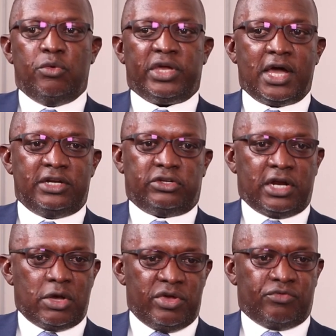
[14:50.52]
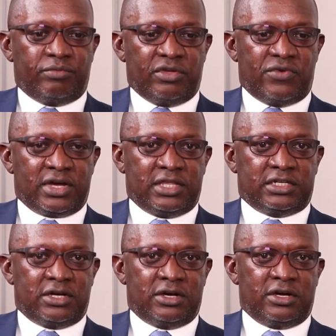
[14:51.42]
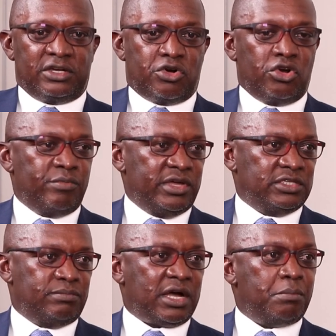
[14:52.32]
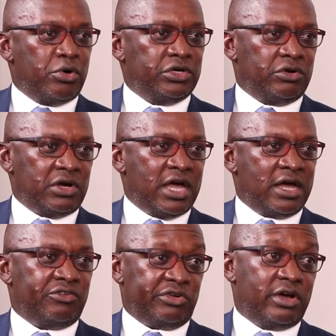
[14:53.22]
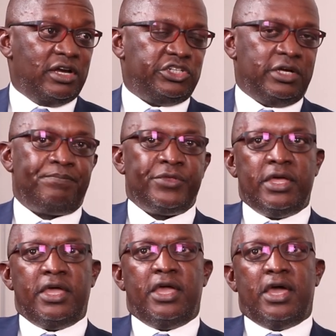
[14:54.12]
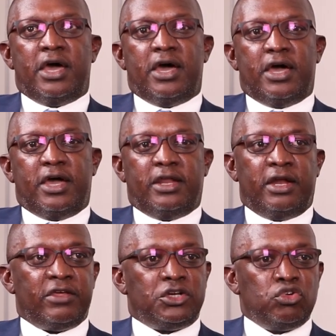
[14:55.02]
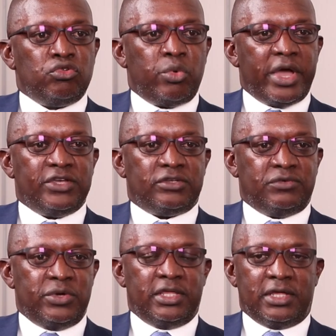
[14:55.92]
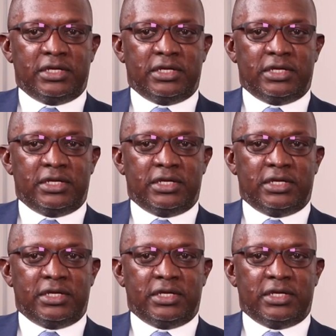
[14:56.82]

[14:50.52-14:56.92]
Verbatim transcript: we can't run away from the fact that our economy is backboned on agriculture. Mm. Uh, and there are two ways of doing